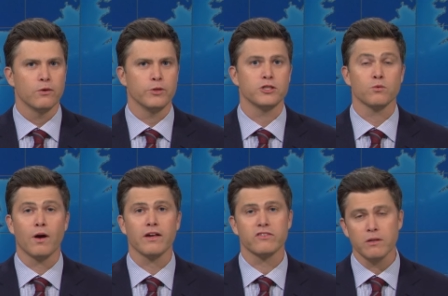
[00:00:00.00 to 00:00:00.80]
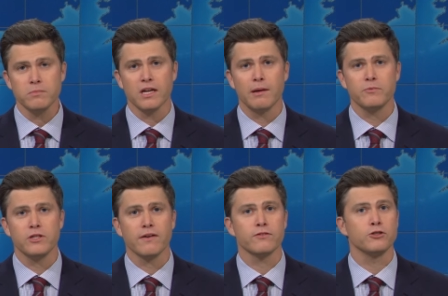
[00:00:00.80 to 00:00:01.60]
which is why sometimes
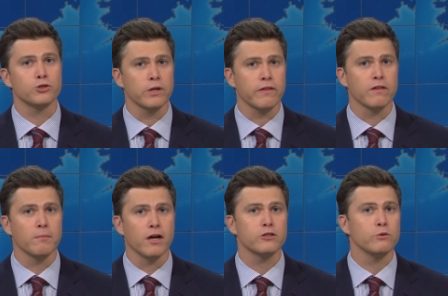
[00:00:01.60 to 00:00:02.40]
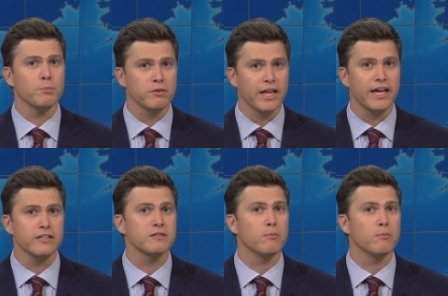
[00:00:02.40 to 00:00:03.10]
you have to trick them onto a plane to